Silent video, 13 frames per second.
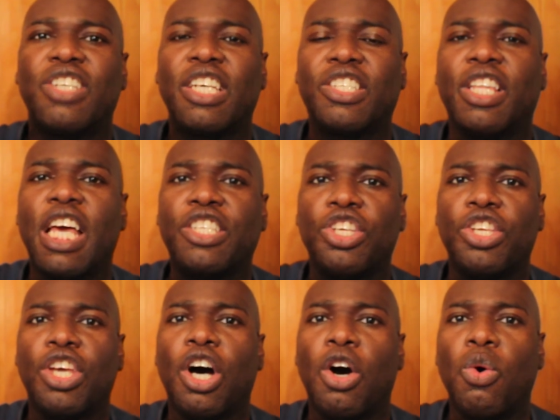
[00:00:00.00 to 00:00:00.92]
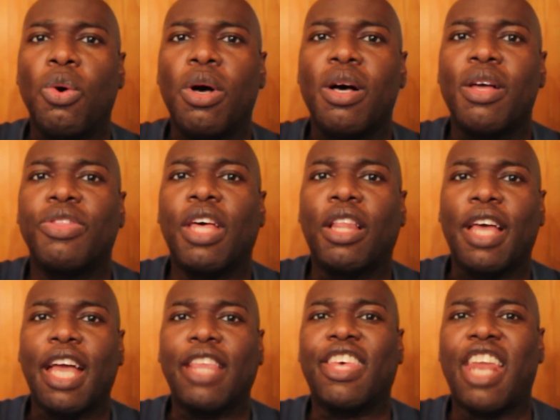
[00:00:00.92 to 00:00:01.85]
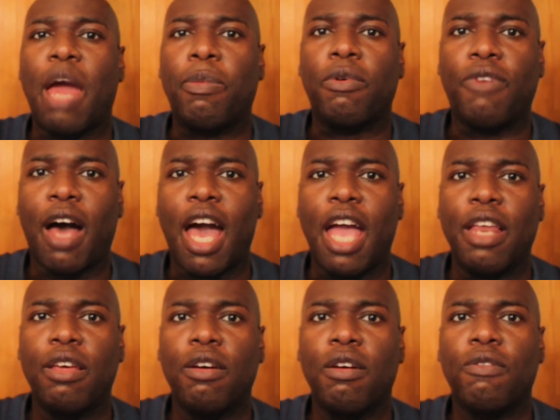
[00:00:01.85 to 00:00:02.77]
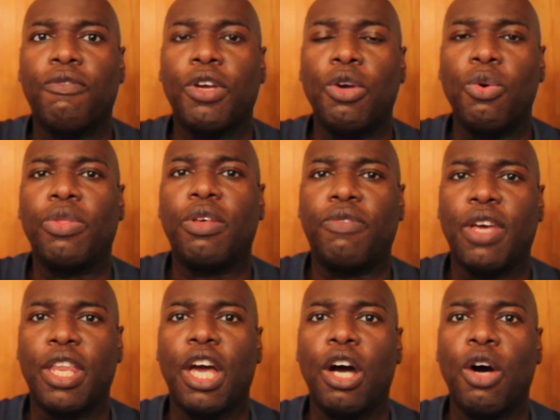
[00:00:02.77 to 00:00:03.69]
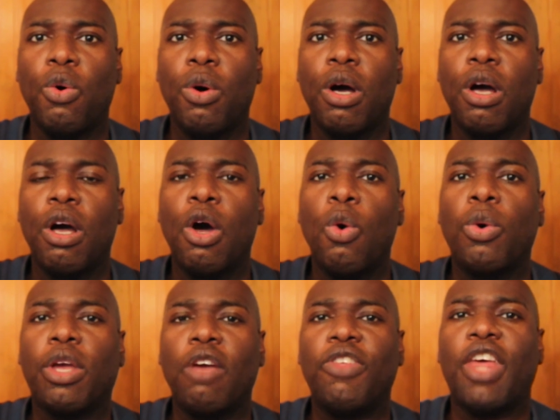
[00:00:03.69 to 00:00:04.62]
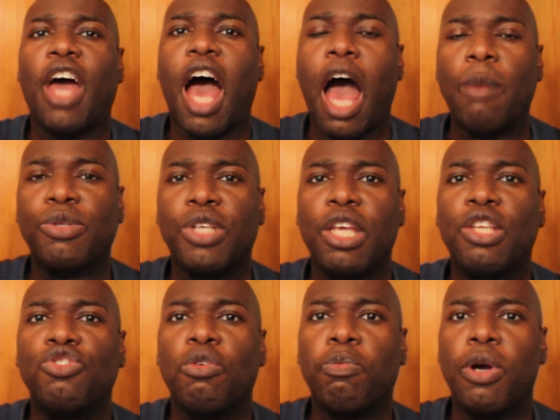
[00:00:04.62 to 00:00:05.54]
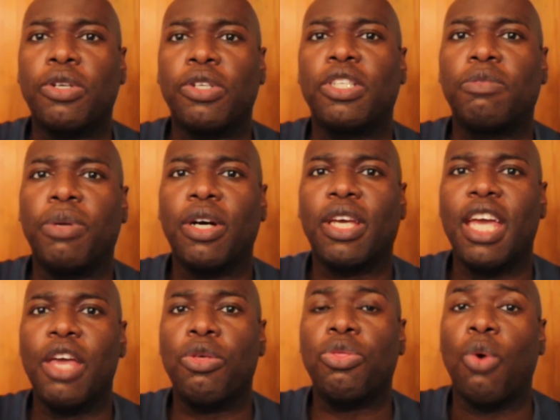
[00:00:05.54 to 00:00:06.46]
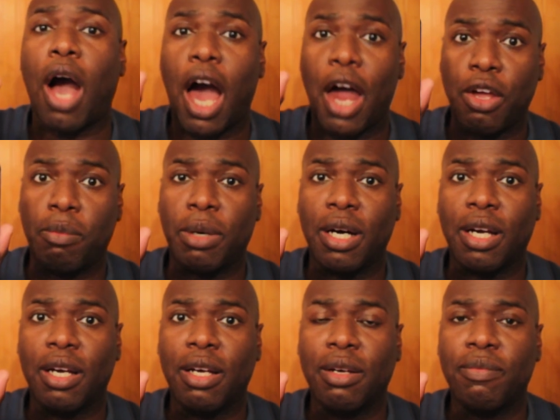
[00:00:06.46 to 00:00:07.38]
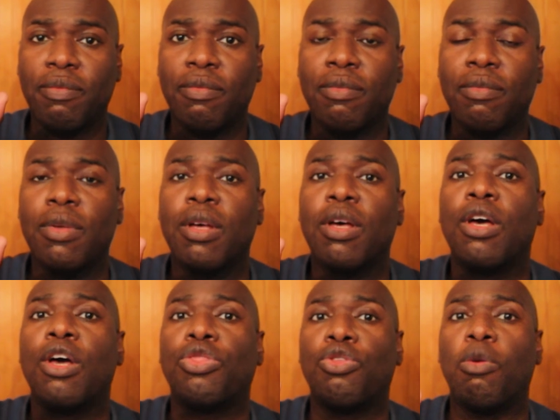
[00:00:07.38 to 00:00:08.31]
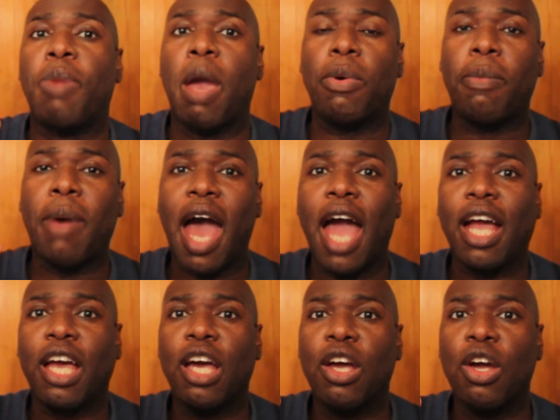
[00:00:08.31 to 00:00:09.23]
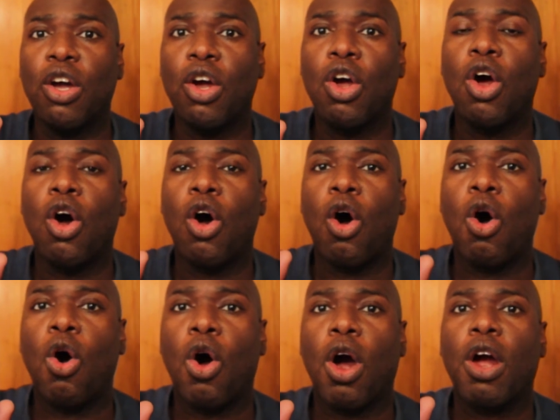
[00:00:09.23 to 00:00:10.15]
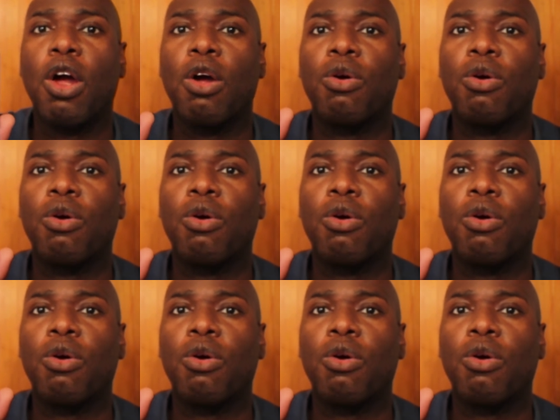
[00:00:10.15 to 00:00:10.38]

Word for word: Just to let you know, the link that I provide for you in the video will give you the option to purchase this book either through audiobook, through paperback, or